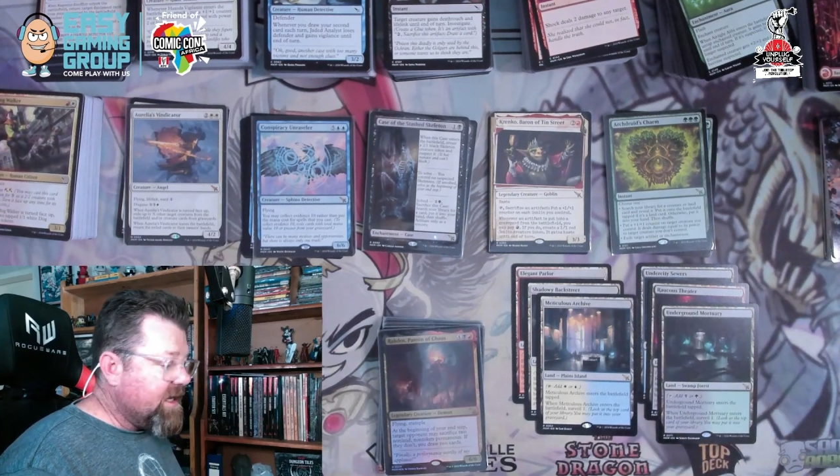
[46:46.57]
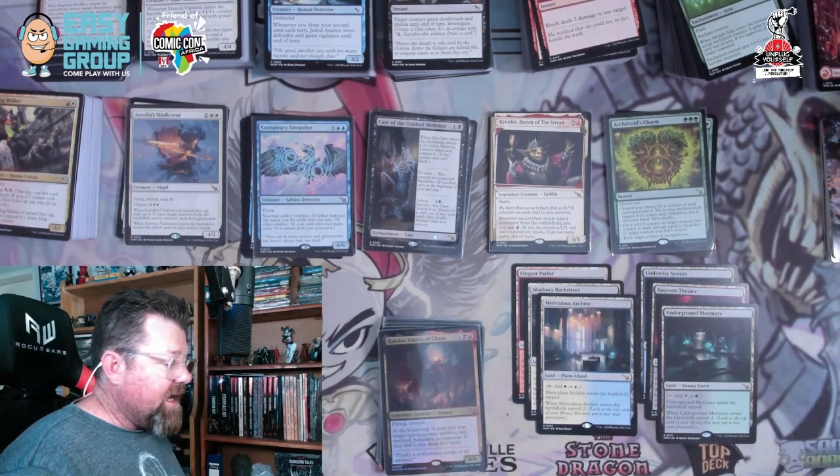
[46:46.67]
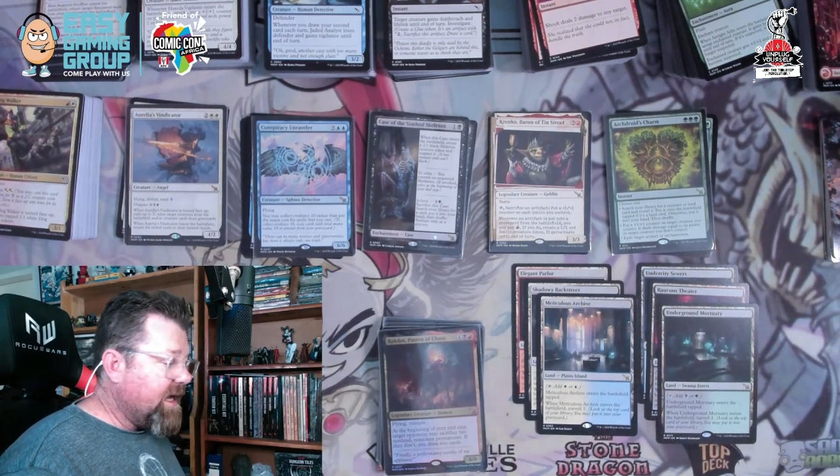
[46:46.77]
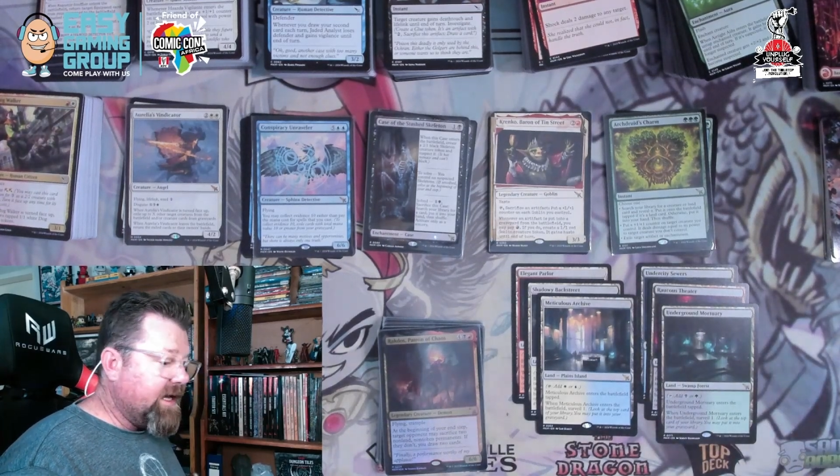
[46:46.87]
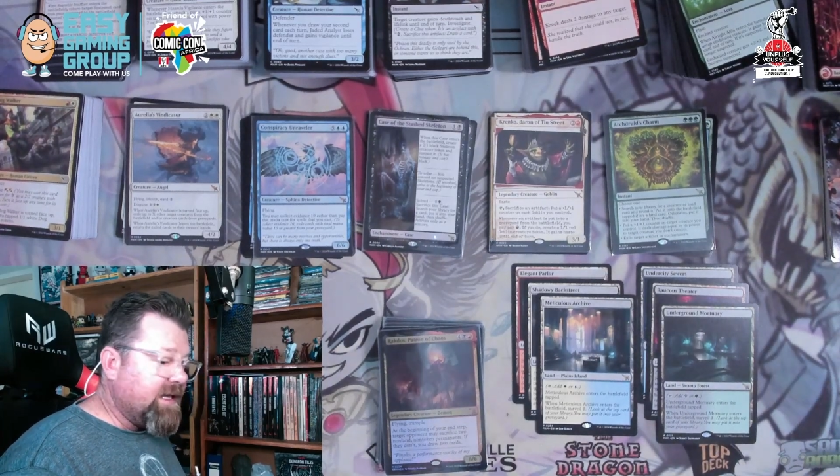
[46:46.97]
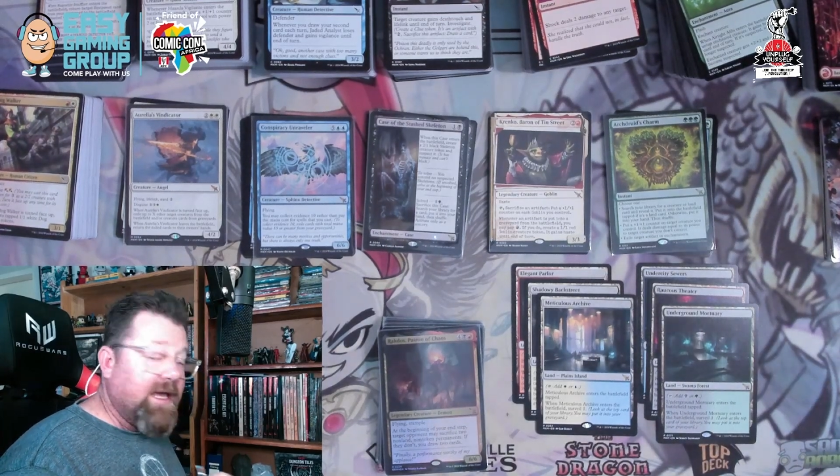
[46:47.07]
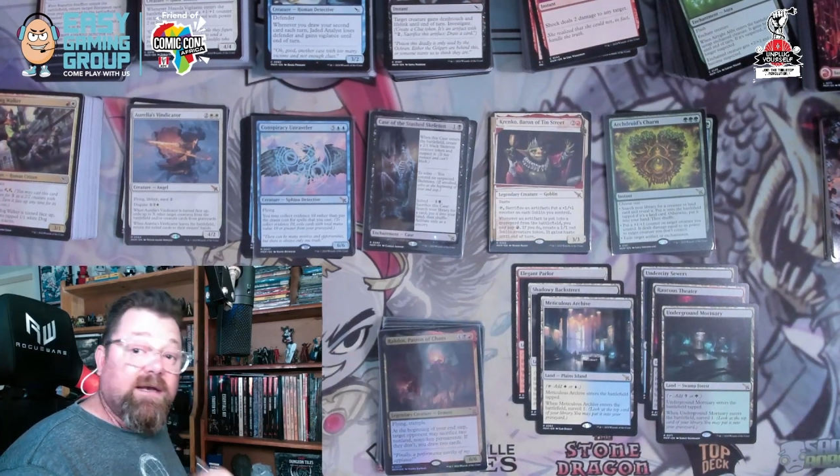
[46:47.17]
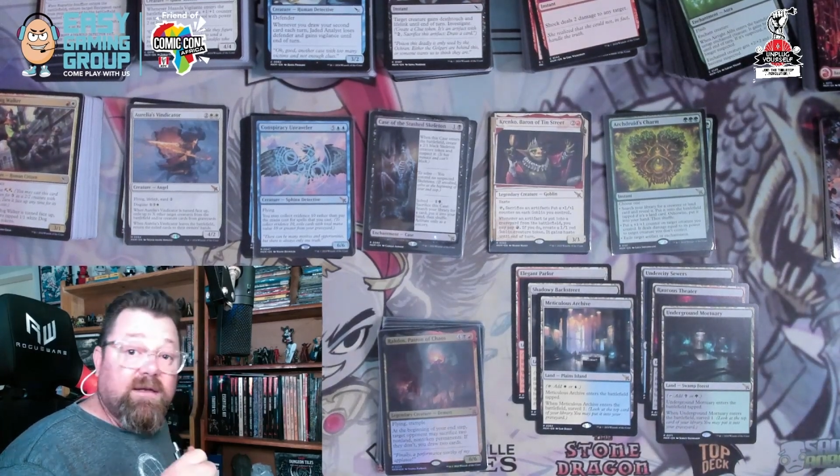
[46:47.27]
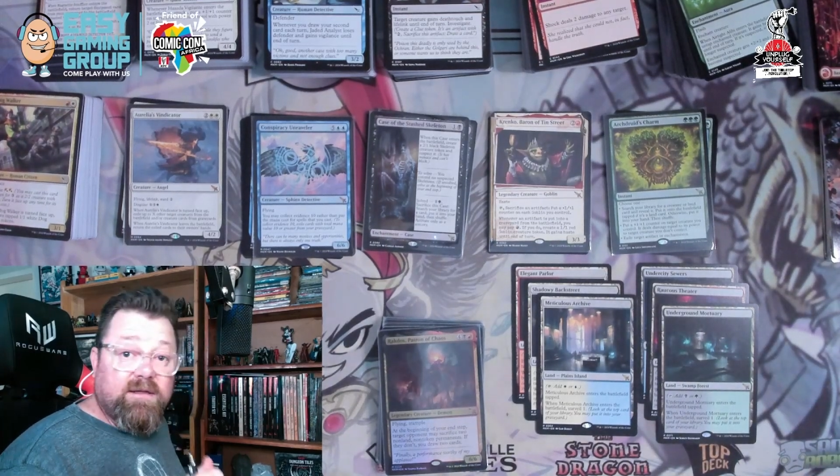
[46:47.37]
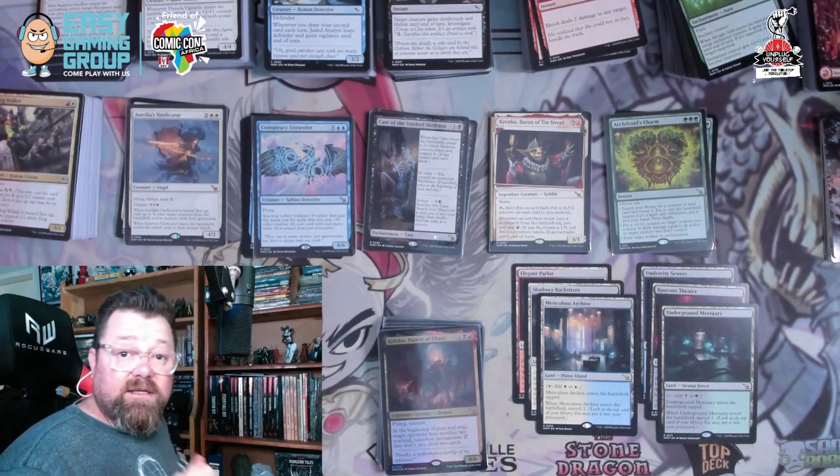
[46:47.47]

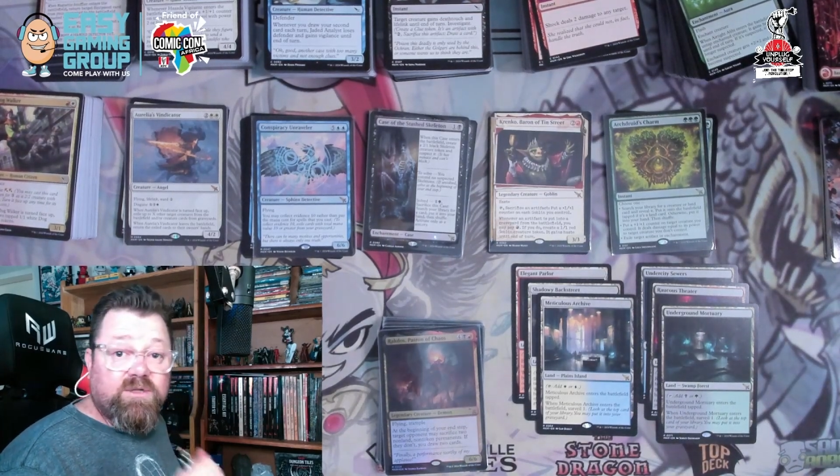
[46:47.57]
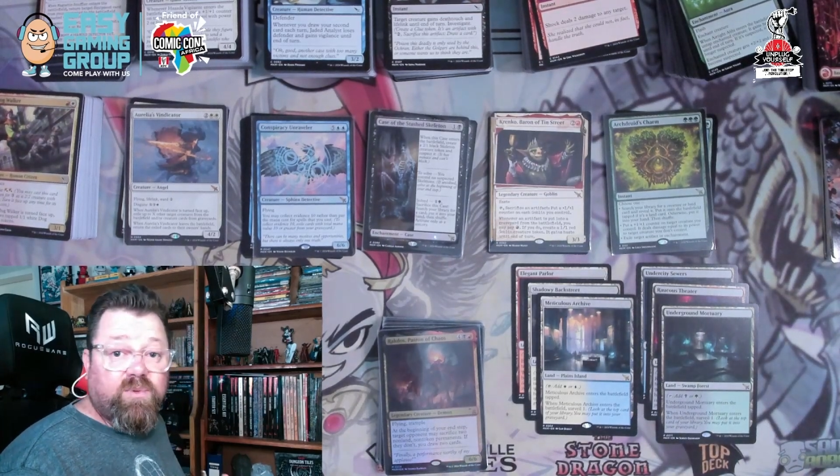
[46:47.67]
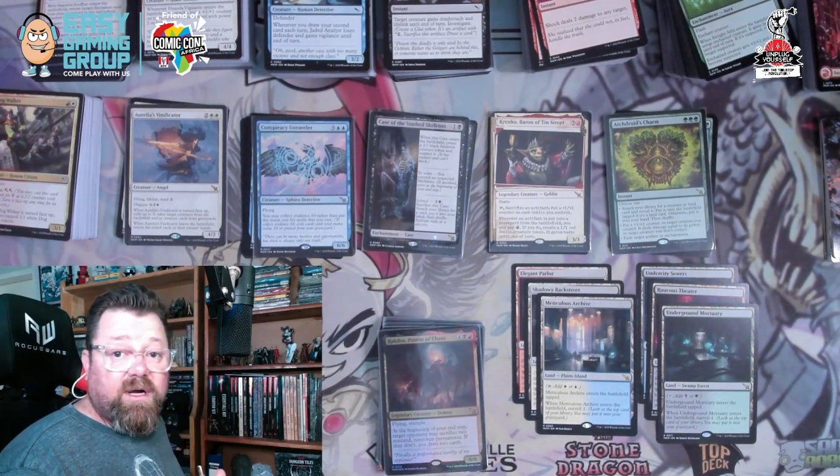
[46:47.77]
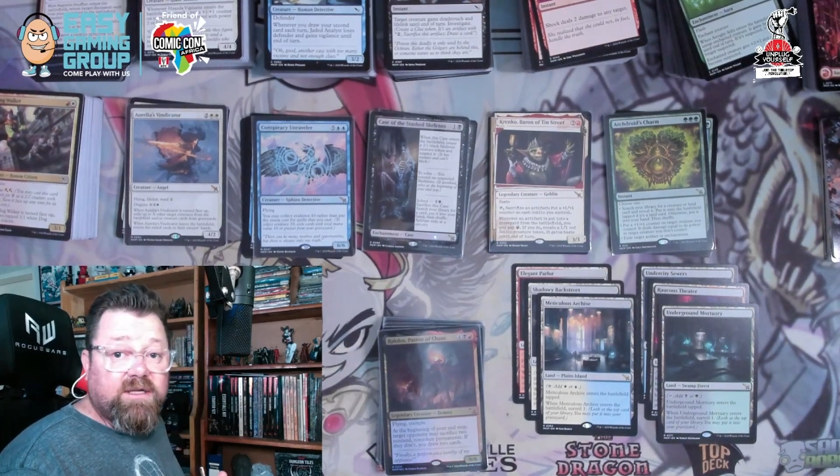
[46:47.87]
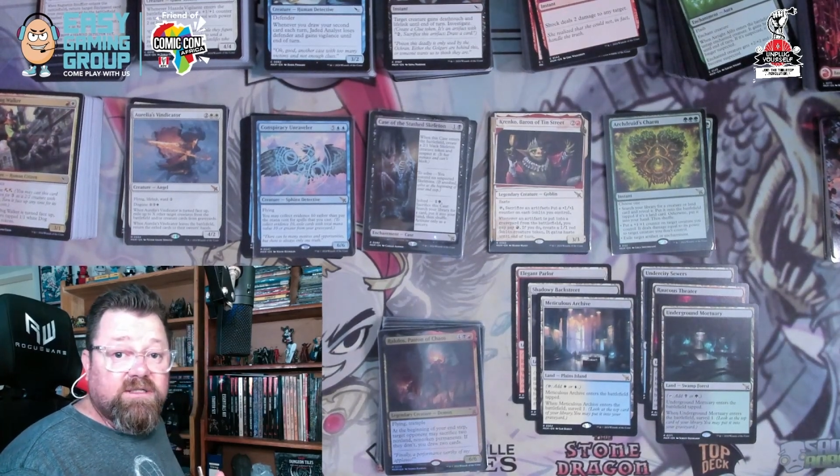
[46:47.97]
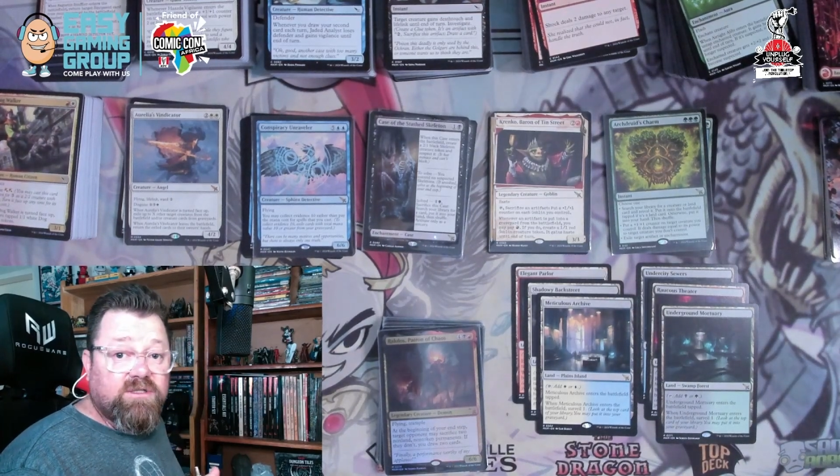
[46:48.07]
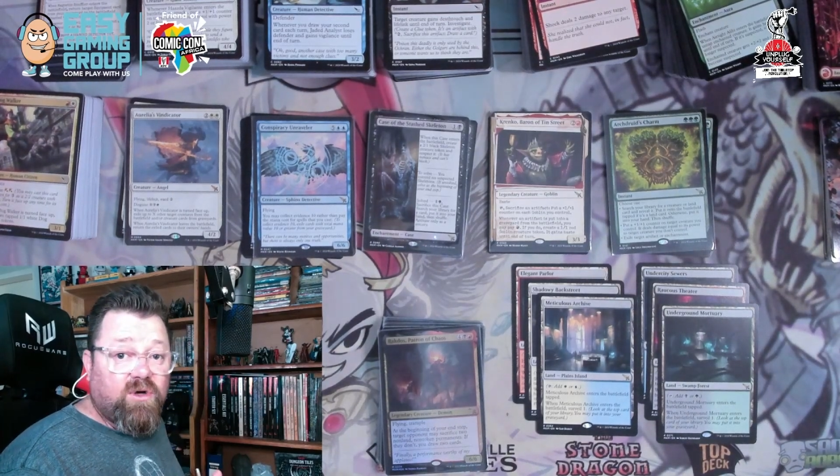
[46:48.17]
Again, these prices